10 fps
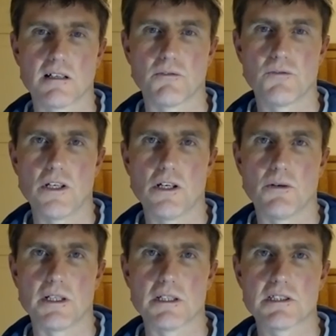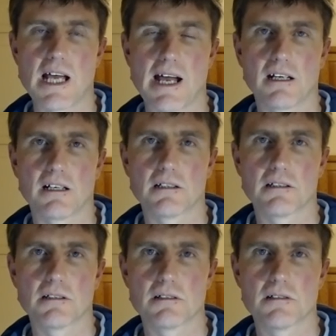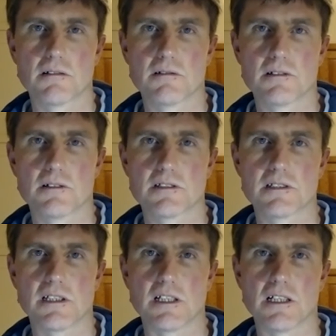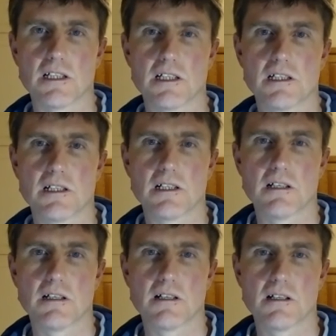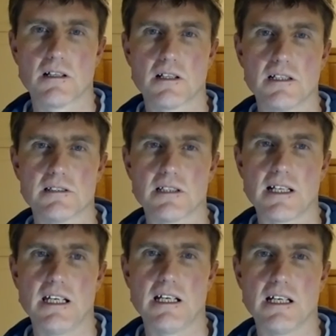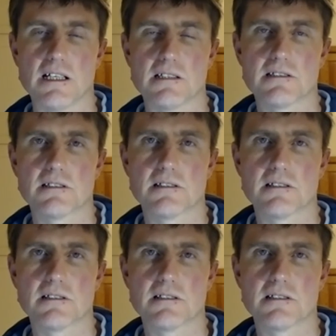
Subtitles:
fear and attack, sin, these ideas